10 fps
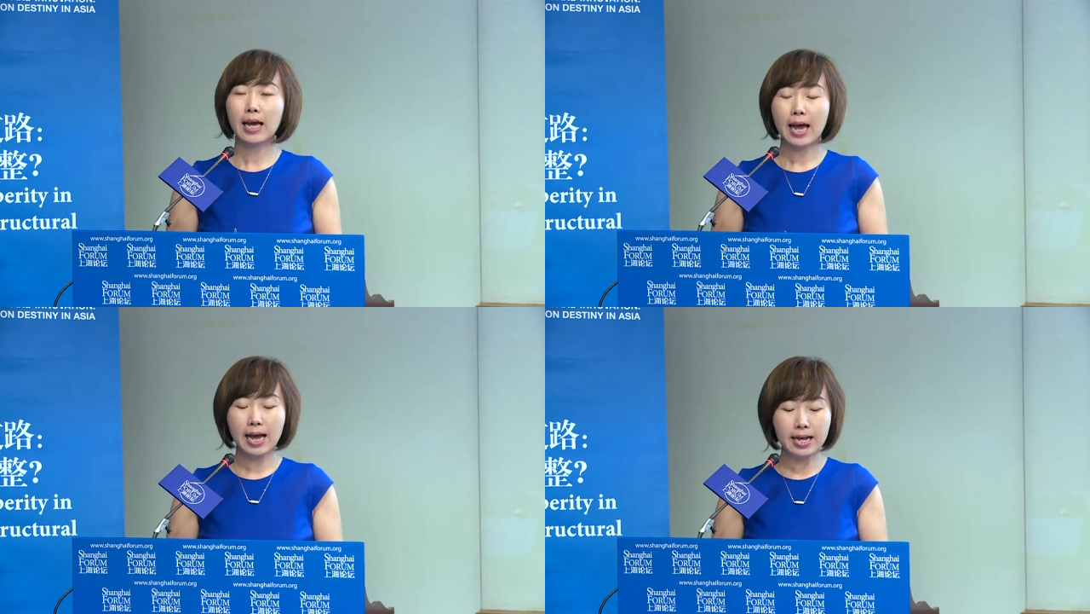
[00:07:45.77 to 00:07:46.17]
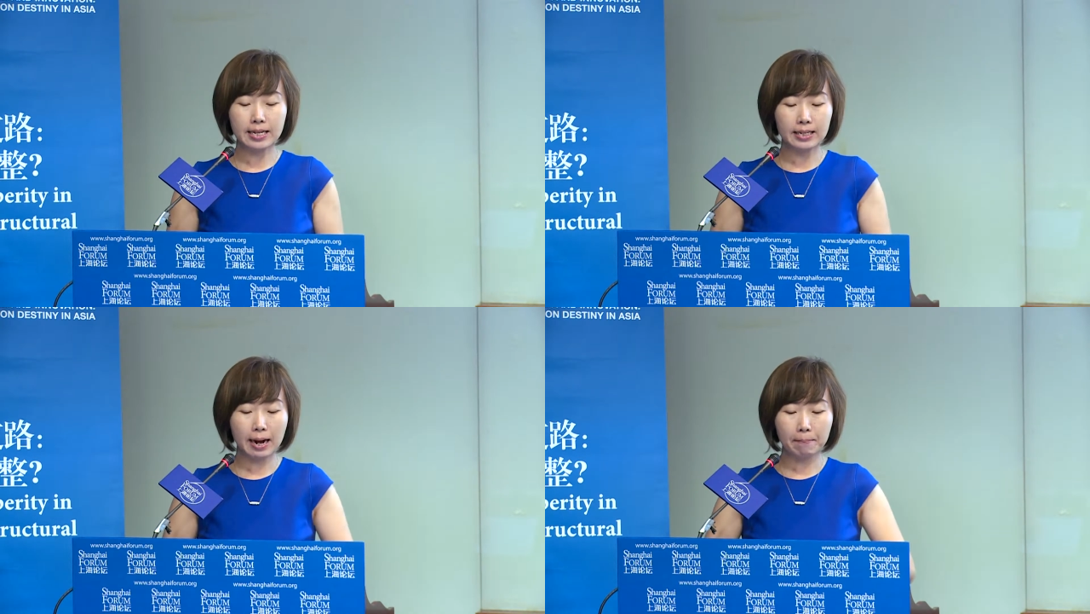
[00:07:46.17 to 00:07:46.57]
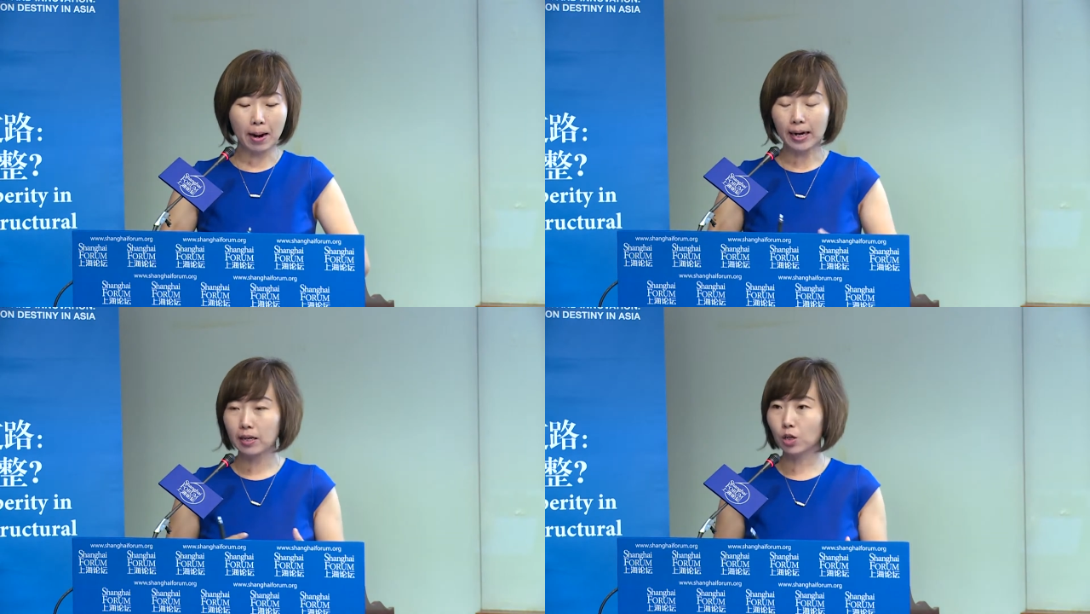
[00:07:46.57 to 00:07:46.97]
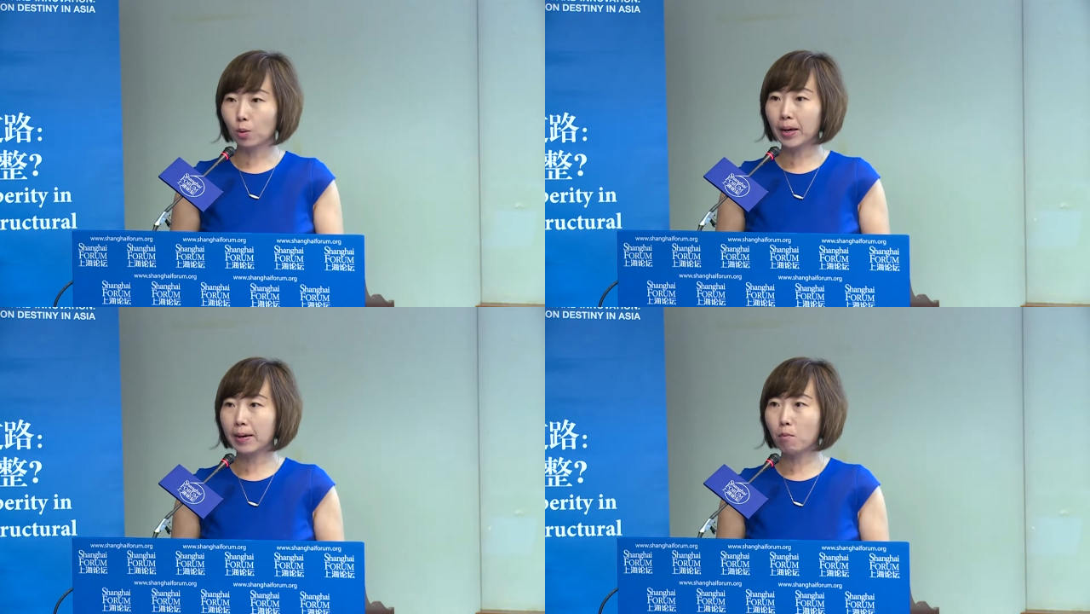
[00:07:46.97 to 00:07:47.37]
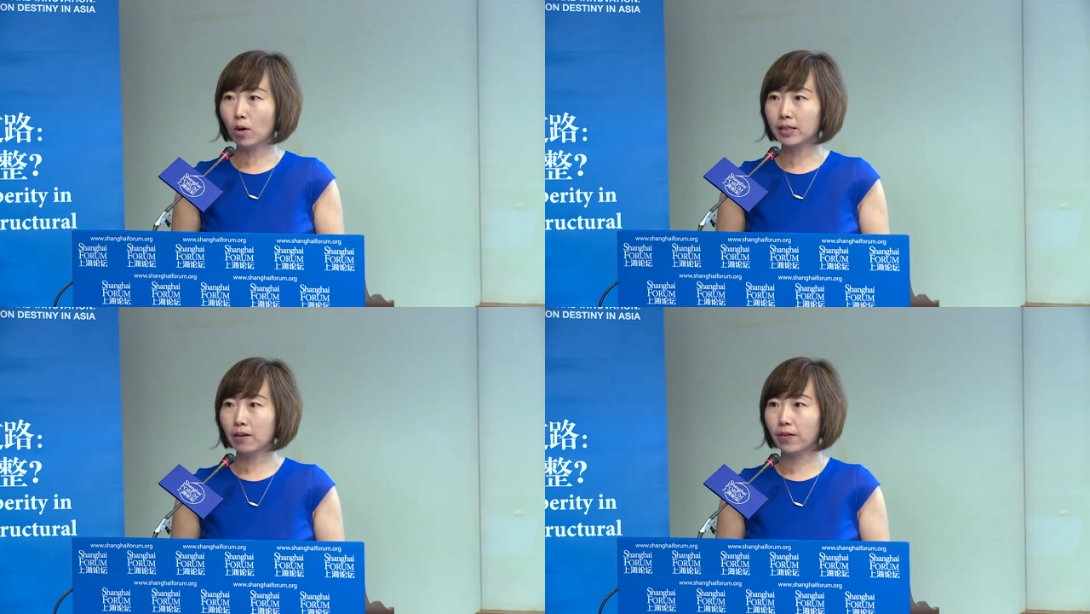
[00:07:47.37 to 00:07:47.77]
and that might, make it
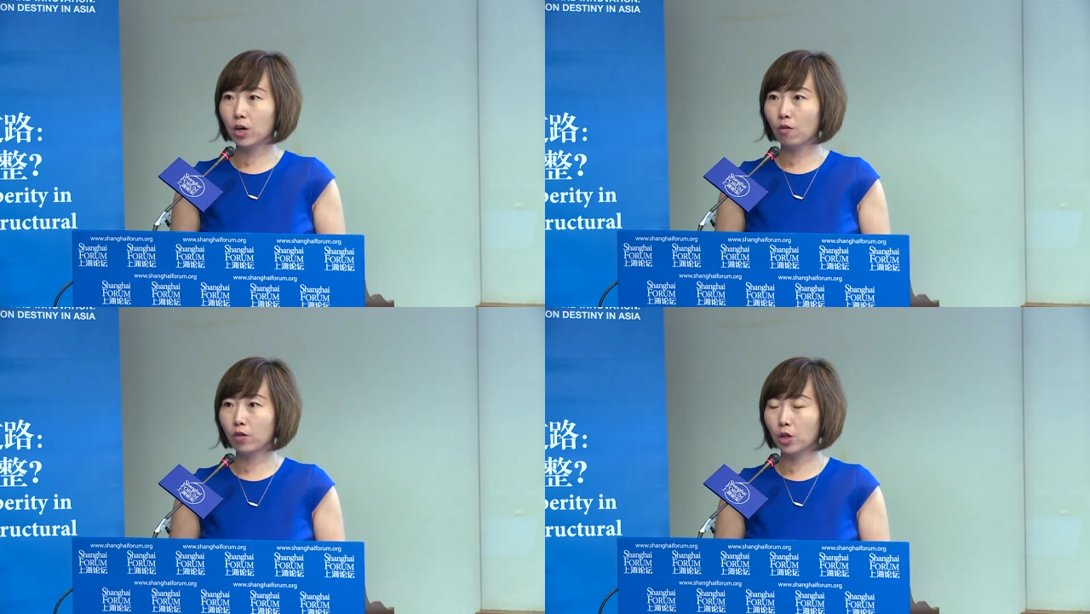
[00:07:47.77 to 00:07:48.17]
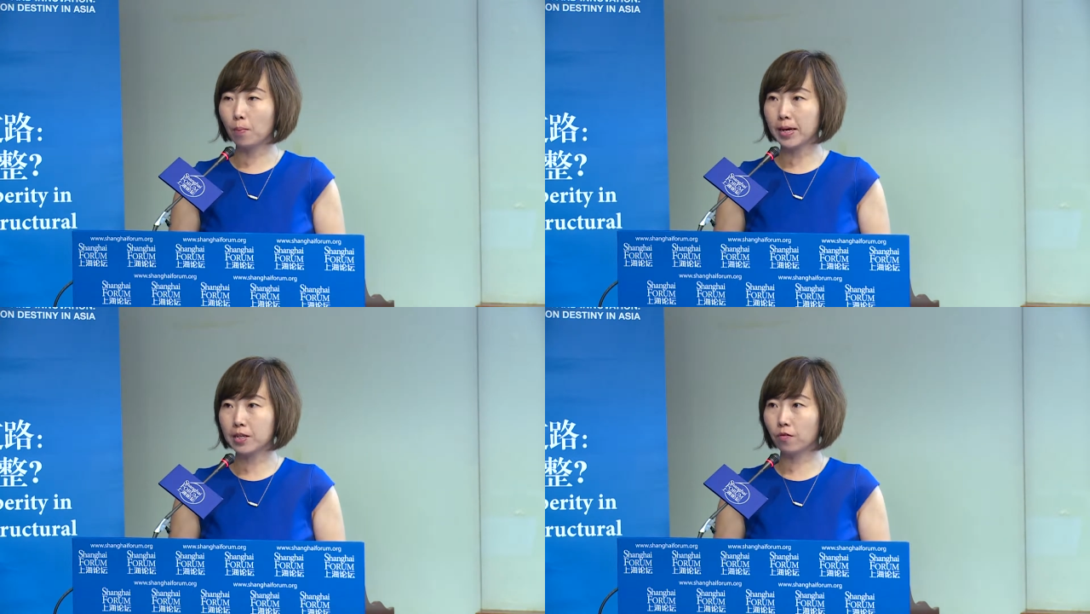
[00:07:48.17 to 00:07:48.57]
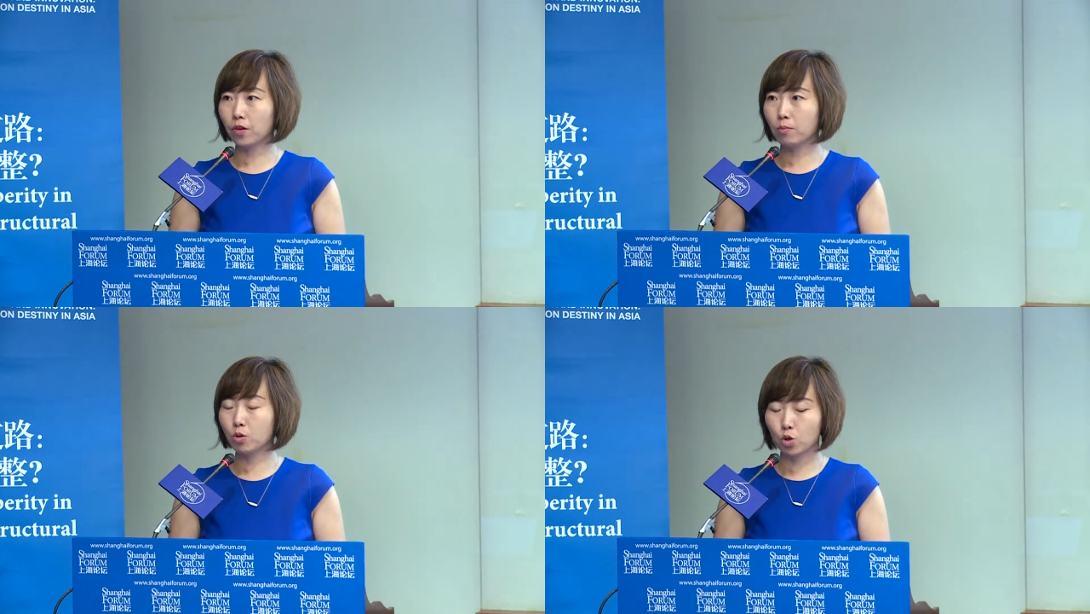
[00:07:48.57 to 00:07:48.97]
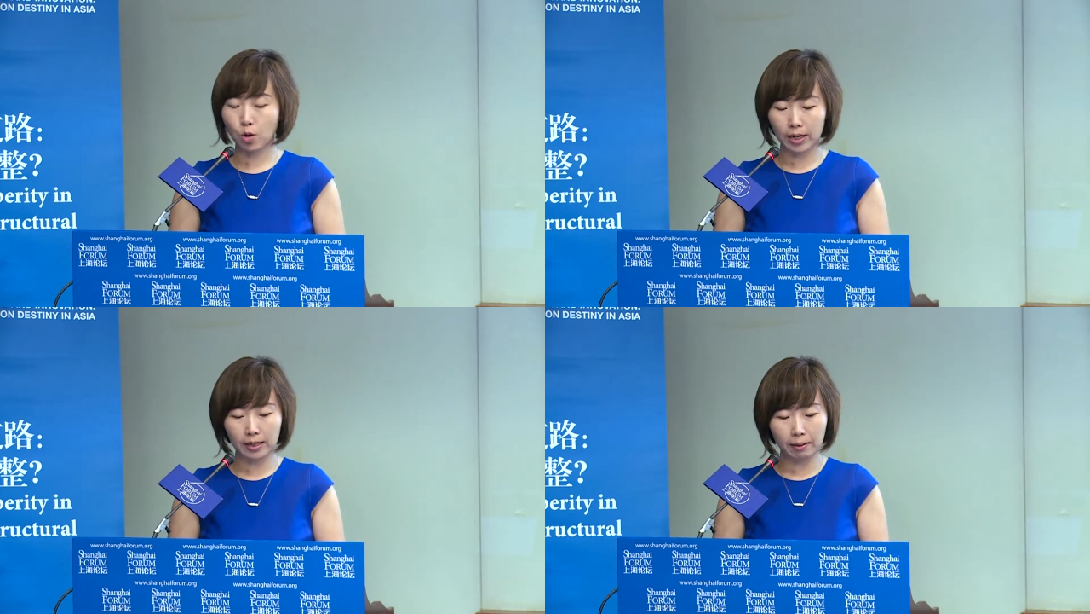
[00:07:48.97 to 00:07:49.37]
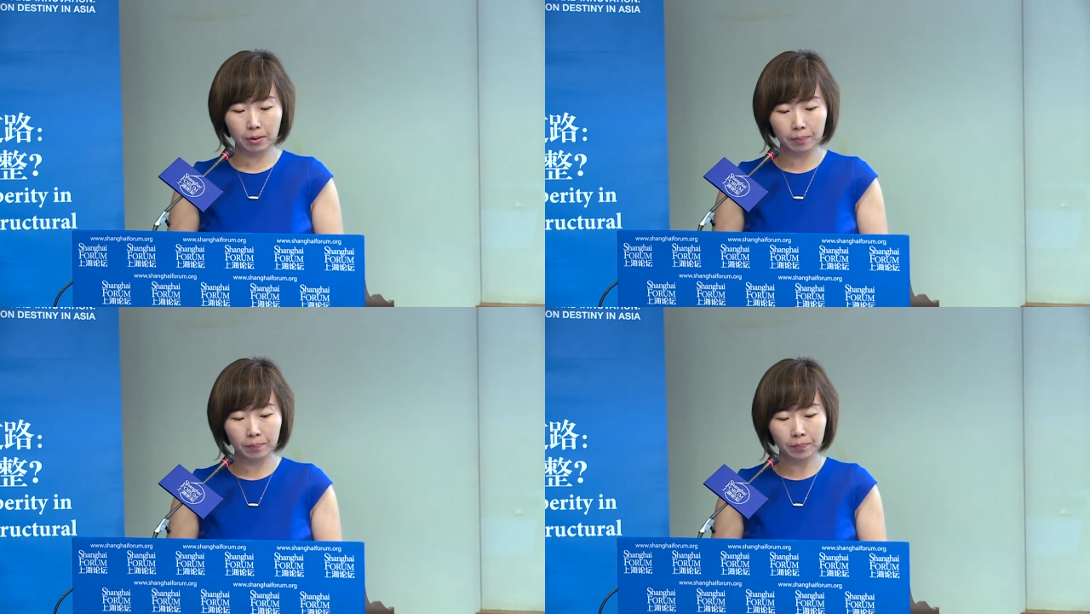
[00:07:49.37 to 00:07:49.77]
more difficult for domestic firms to attract labor.